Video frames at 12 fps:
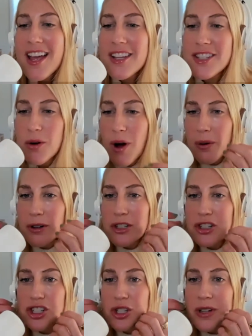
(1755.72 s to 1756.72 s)
So I would
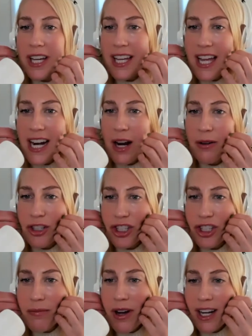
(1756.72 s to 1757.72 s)
chew it and I would
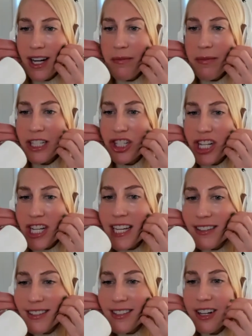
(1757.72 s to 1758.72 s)
chipmunk it in my
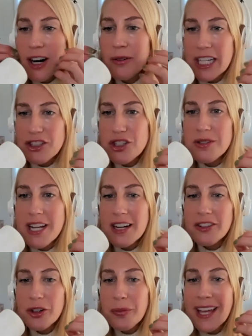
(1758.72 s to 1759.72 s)
cheeks, or I would like chew it down a
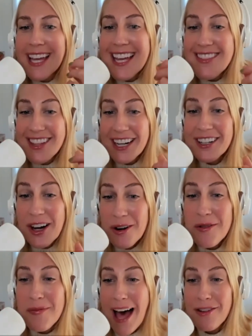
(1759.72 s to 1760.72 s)
little bit. And then I'd go to
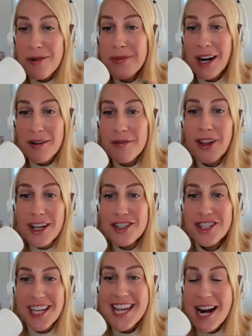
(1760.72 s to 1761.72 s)
the bathroom and I'd flush
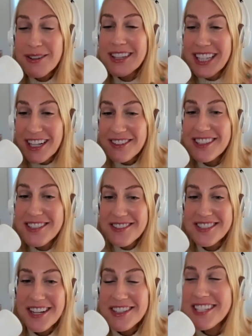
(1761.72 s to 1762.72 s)
it. And I would literally do
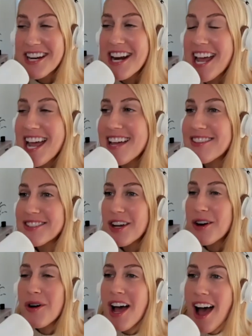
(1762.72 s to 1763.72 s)
this every Sunday. And
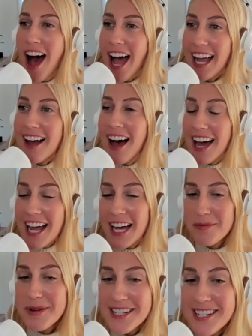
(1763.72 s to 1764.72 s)
so I kind of
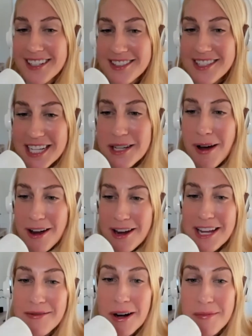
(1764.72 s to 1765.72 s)
had P T S D about
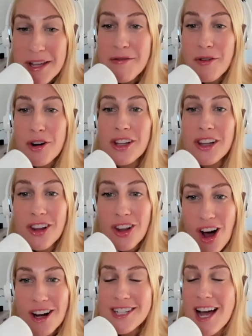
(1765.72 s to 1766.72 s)
eating red meat for a
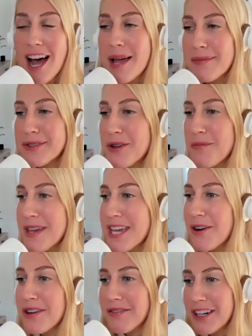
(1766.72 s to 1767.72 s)
long time. So me
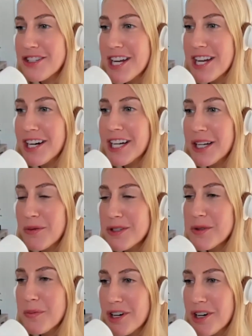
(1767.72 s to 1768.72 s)
going vegetarian
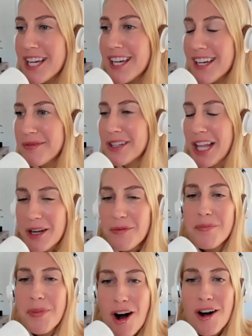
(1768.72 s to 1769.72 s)
was pretty like
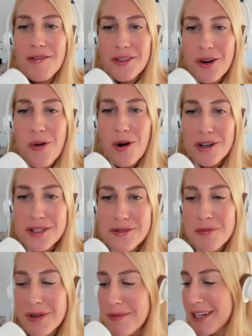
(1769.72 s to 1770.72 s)
par for the course
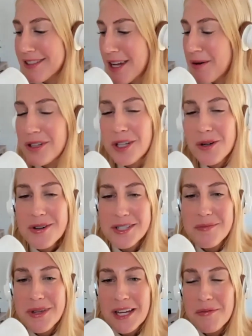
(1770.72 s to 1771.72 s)
for me, because I really
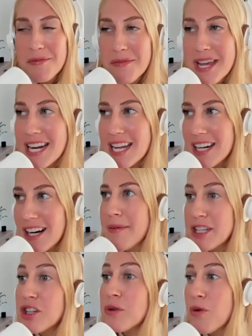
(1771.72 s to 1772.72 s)
wasn't a big meat eater
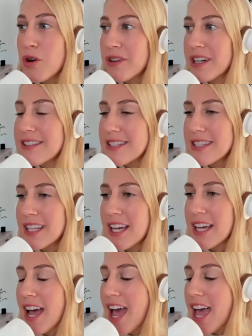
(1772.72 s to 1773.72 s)
until more
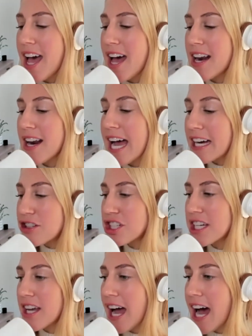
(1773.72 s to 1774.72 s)
recently. And I
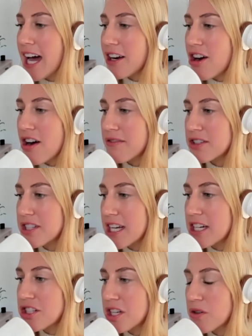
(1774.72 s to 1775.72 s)
actually, I had a
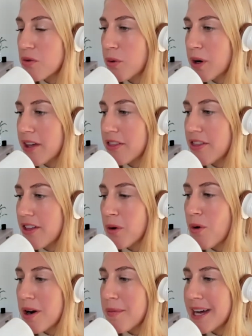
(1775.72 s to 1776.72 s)
conversation with
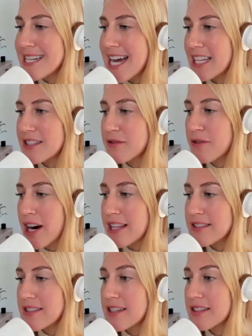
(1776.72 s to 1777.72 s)
one of my dad's
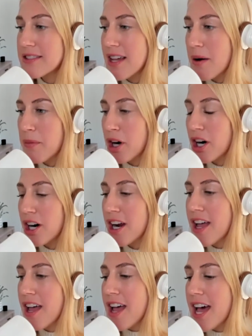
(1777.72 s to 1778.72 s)
friends this summer,
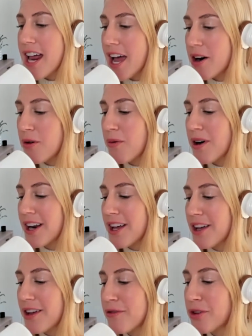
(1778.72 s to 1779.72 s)
and I don't want
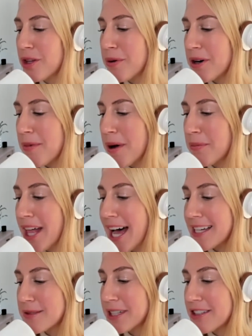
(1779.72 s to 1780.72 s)
to fully put him on
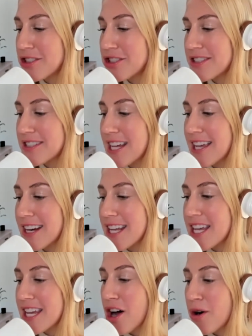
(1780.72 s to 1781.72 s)
blast, but let's just say that
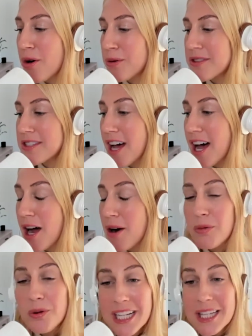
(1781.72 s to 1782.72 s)
he owns a
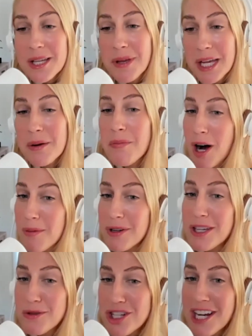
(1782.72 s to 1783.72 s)
really big
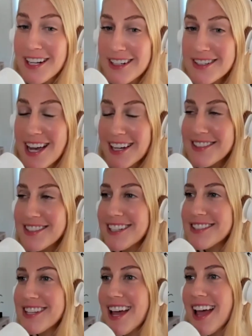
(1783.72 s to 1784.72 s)
barbecue chain in
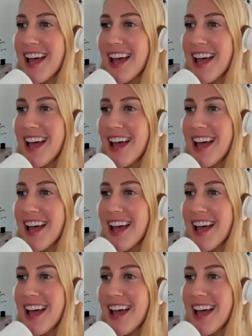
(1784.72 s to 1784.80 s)
Texas.